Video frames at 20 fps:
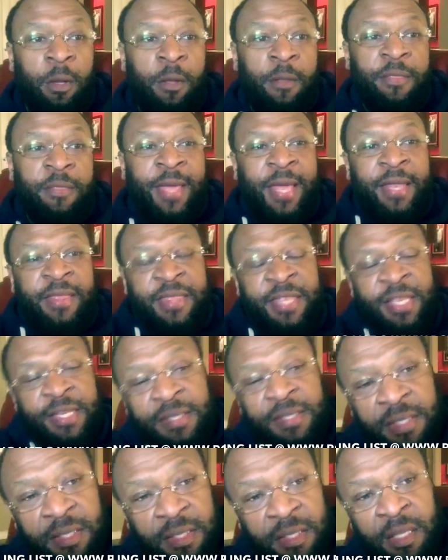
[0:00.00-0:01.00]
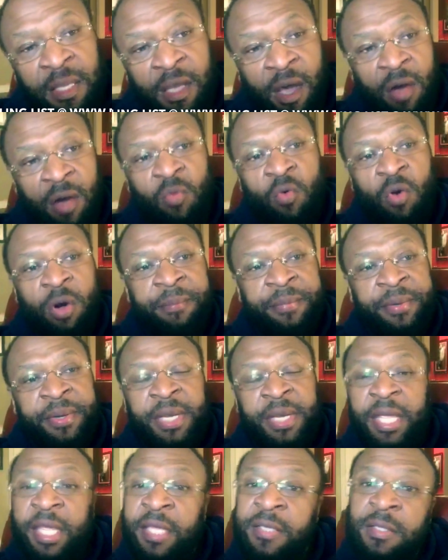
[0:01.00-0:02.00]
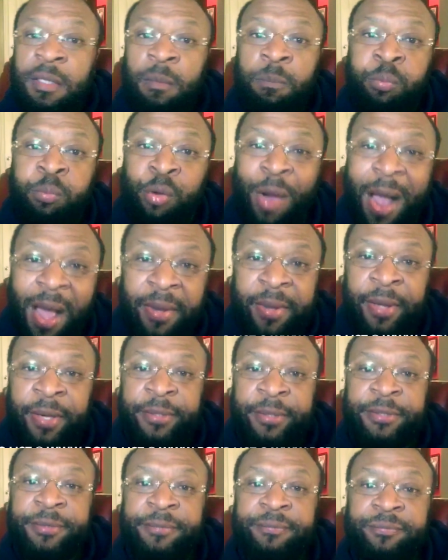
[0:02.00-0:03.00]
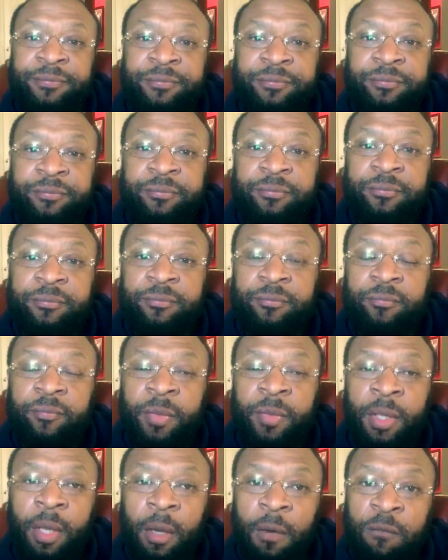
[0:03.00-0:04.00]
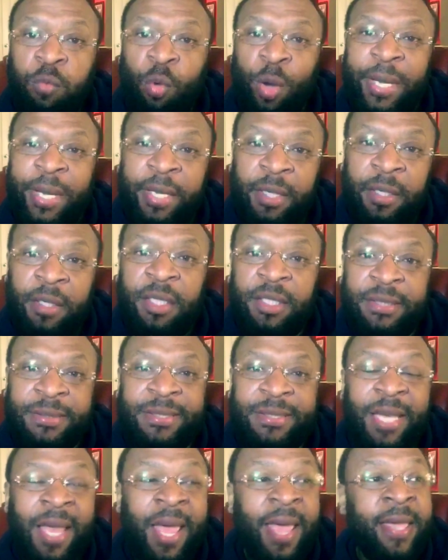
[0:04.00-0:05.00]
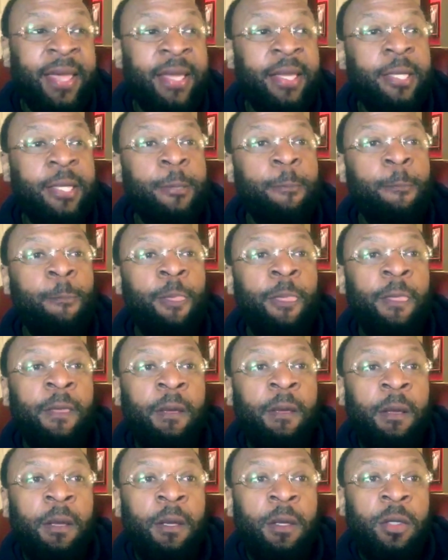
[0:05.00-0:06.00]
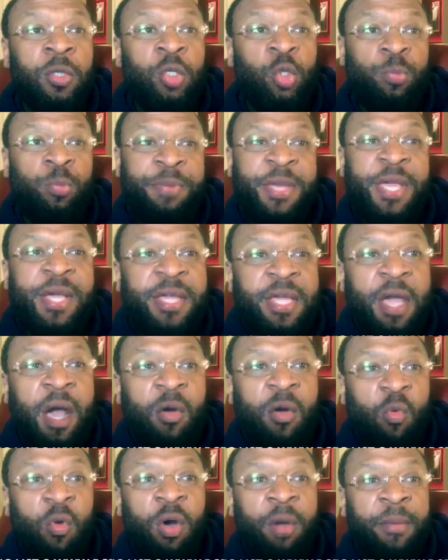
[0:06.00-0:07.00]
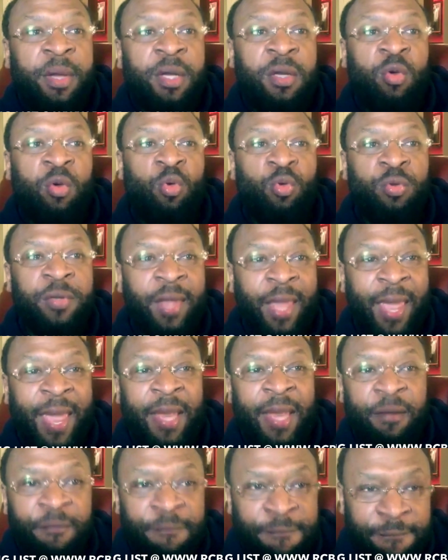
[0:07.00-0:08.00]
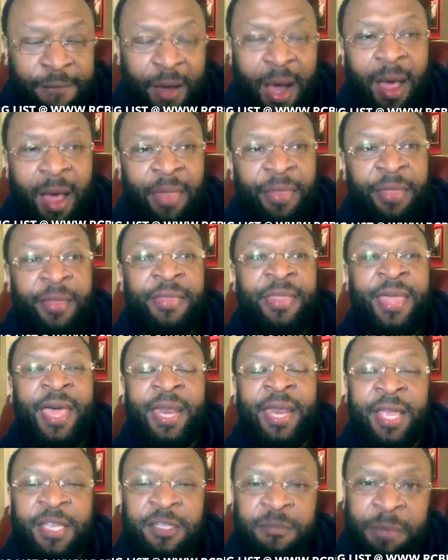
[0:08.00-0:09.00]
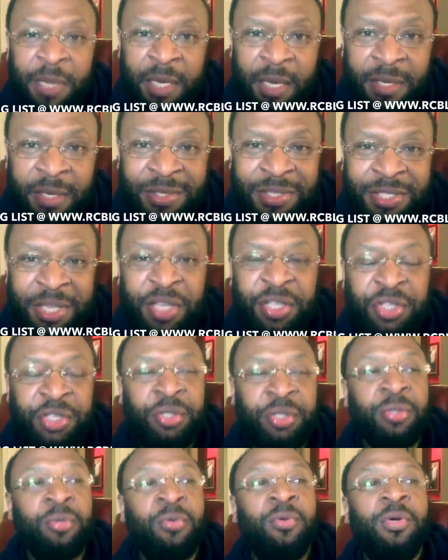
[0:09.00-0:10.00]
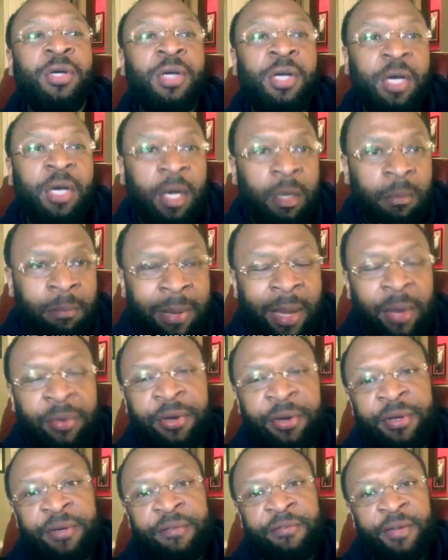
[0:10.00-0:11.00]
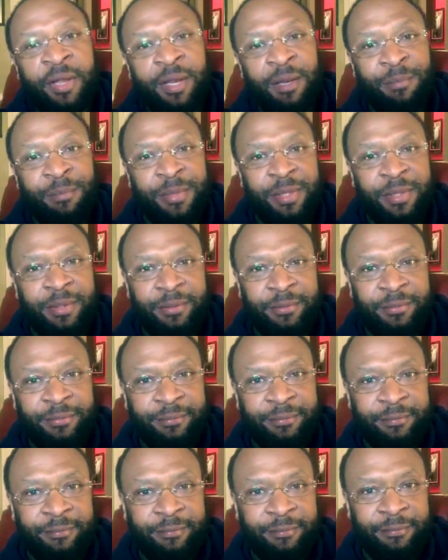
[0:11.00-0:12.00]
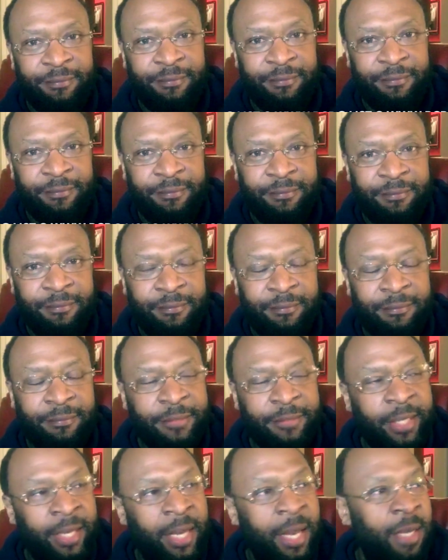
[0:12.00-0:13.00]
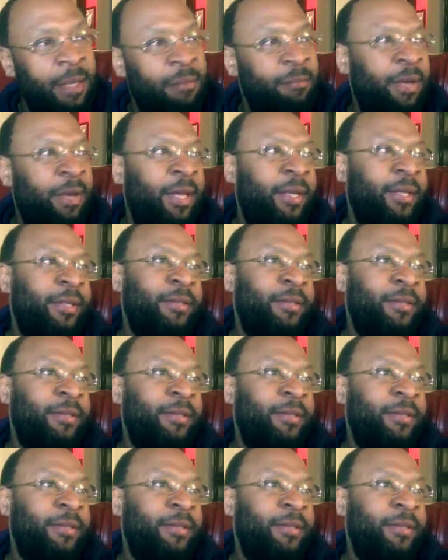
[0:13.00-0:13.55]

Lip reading: that this young woman is the product of what it looks like to be a young woman who's had a father that has been intentional about her development. God Almighty.